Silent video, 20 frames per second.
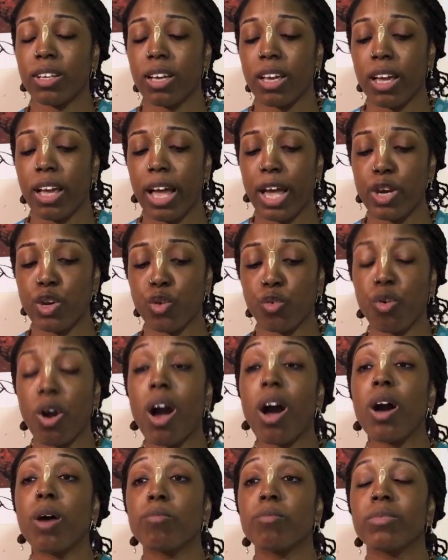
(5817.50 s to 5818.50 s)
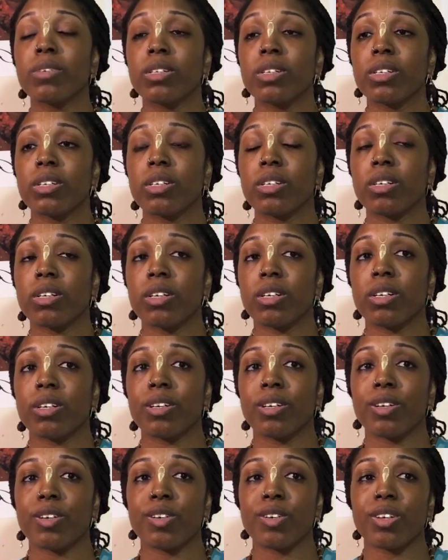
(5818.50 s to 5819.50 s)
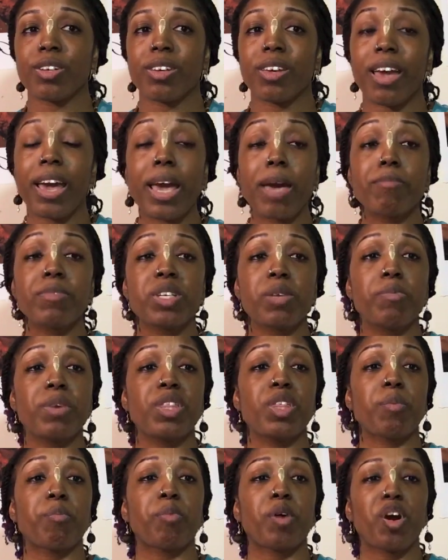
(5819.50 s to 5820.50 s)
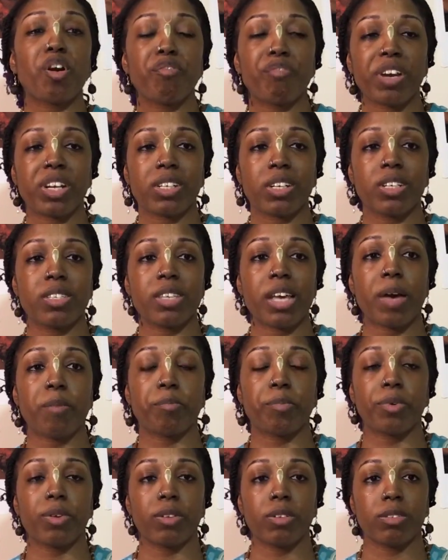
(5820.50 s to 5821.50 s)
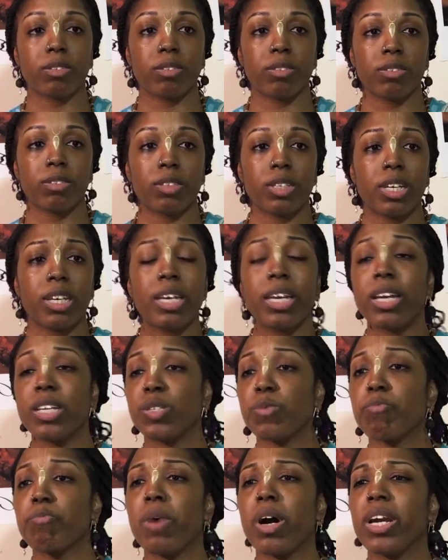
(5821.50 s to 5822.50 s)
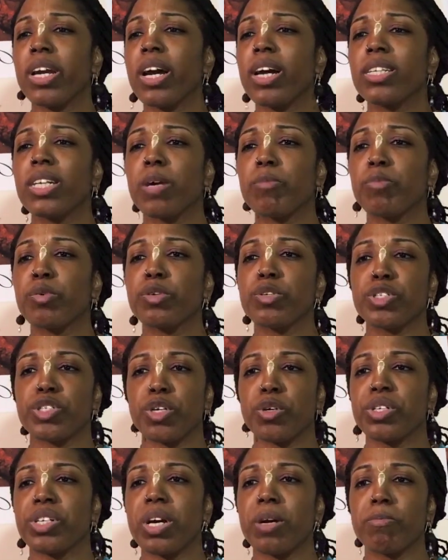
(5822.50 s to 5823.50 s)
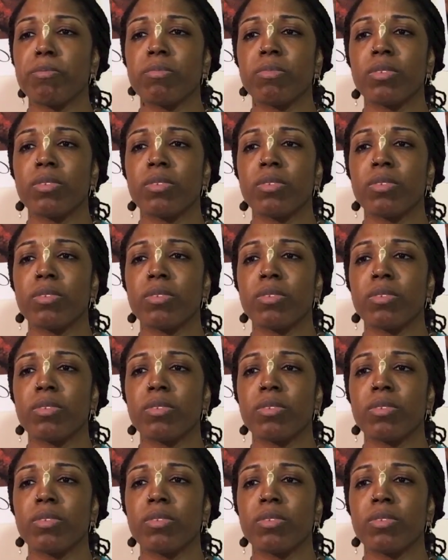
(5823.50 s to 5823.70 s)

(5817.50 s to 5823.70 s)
And Ram came to be the perfect example. He is Maryada Purushottam.